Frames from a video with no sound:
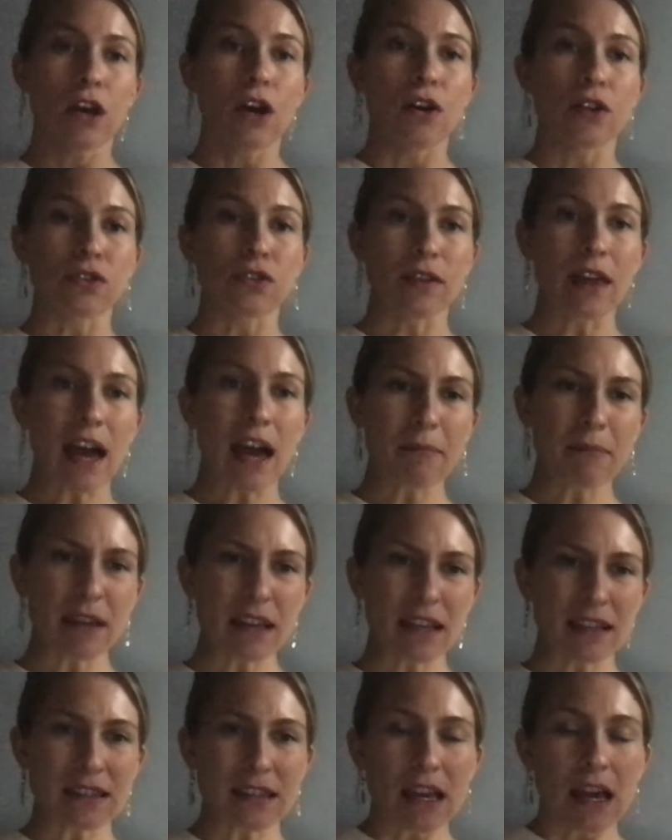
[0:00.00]
So that
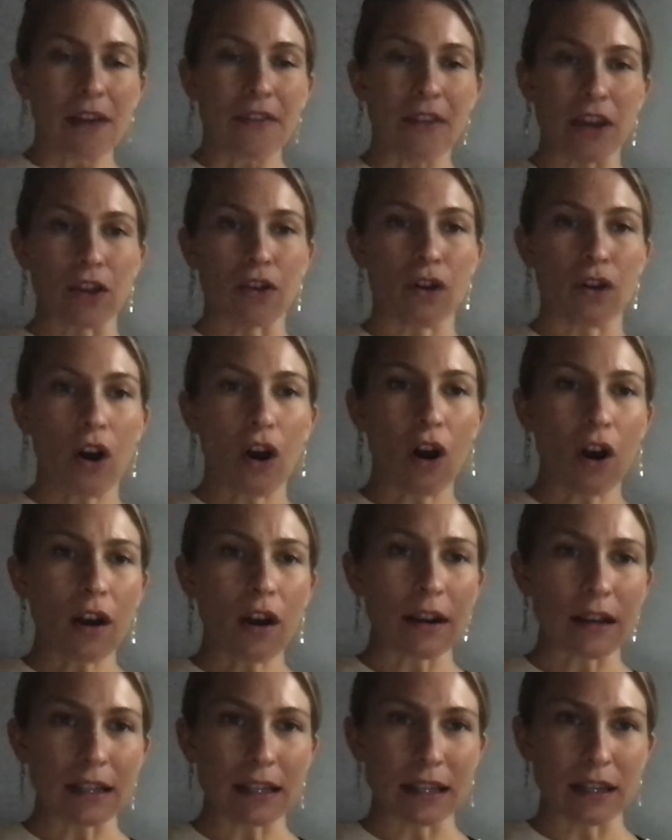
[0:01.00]
means that your
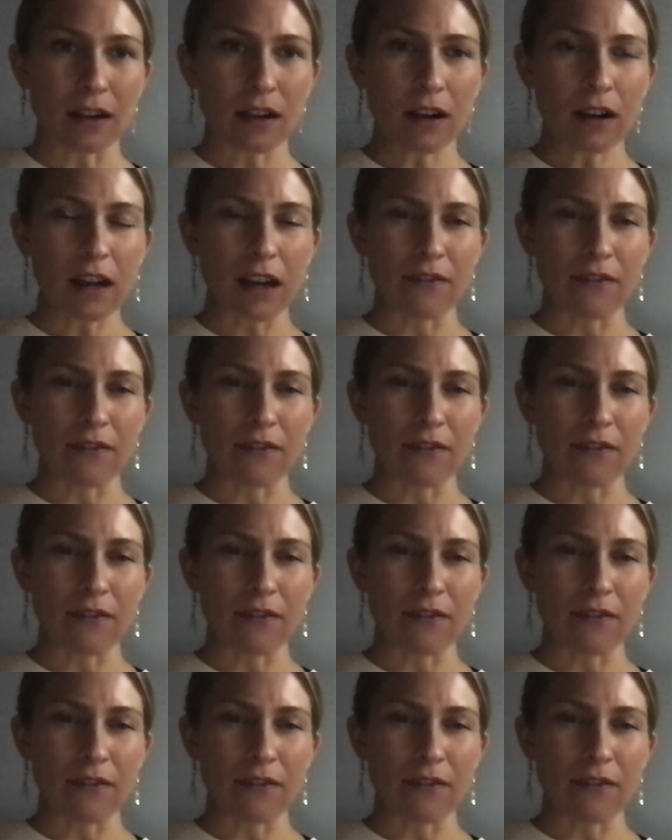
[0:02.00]
heart here,